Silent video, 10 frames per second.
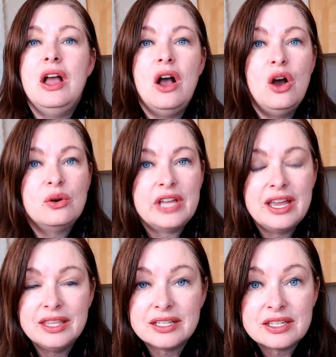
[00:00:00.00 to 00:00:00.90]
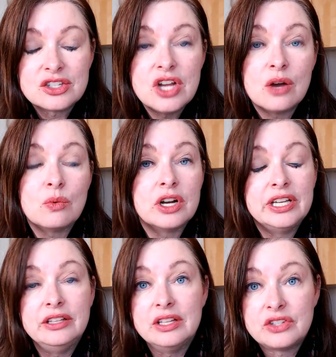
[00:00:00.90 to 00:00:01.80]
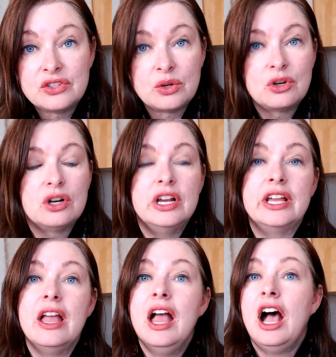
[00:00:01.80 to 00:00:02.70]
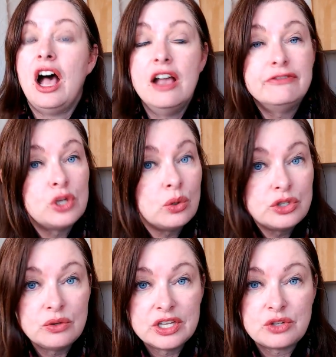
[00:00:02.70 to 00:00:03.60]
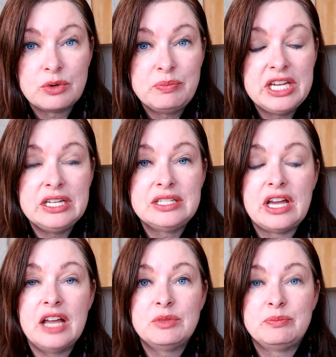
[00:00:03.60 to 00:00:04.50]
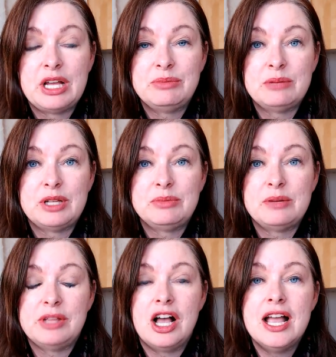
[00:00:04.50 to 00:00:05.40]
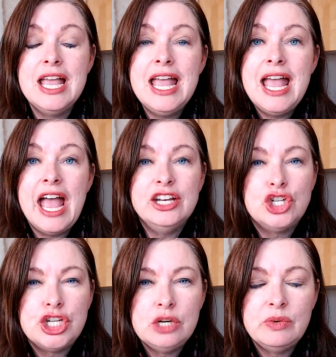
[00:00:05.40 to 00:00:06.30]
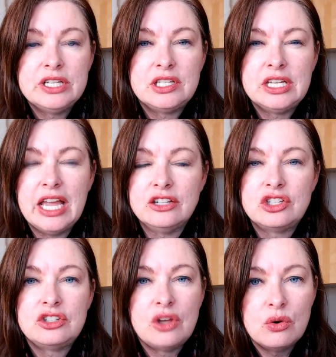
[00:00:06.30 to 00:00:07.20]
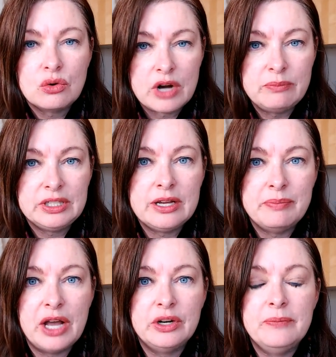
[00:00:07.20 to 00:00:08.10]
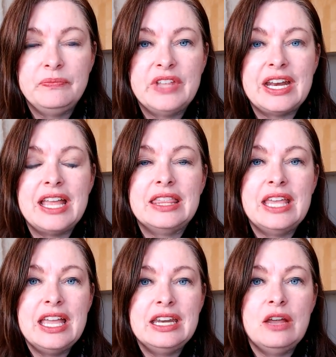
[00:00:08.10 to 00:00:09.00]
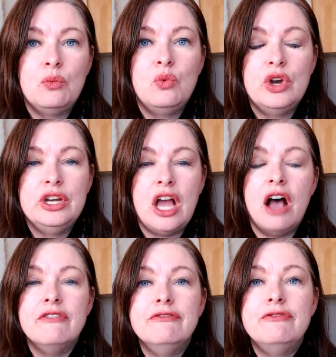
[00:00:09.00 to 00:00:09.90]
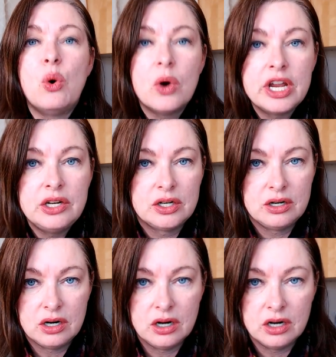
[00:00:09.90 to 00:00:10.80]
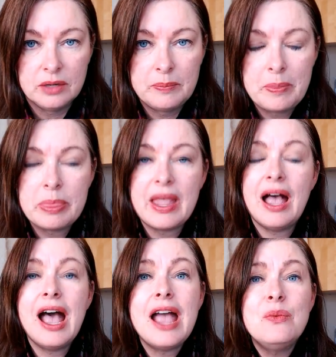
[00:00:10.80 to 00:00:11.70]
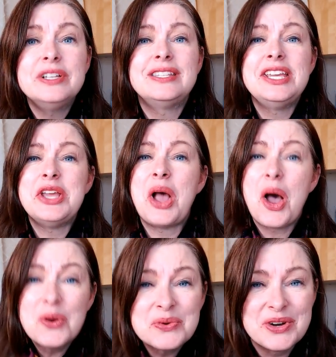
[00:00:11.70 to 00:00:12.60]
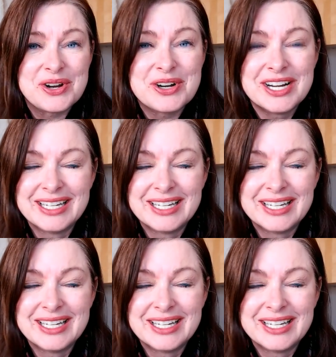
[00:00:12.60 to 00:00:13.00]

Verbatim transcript: okay, this is not working, this is occurring, I've told you this repeated times, blah, blah, blah, blah, blah. And she would get so grumbly about it that I then would avoid her. I was the owner